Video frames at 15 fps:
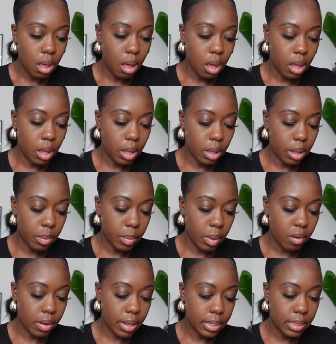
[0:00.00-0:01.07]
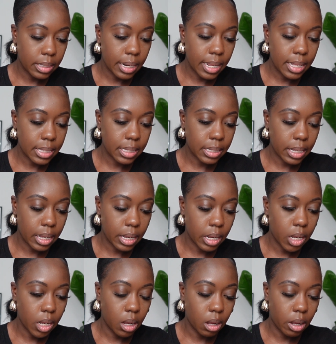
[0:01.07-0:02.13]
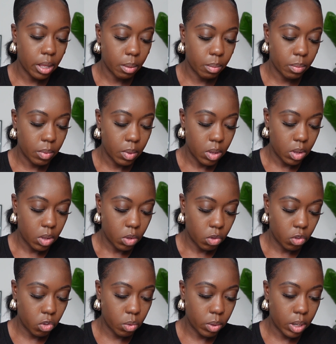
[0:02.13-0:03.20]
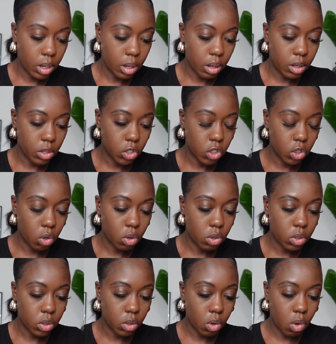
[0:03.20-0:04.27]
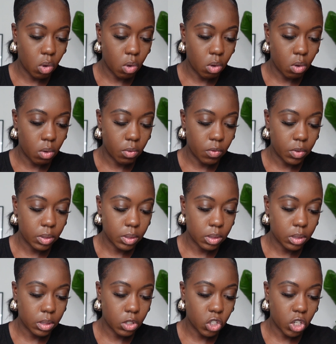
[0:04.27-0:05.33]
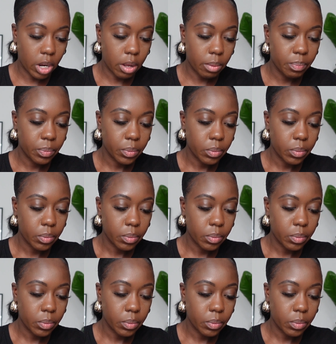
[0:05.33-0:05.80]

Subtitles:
All right, so let's say I'm doing a shot of the chair.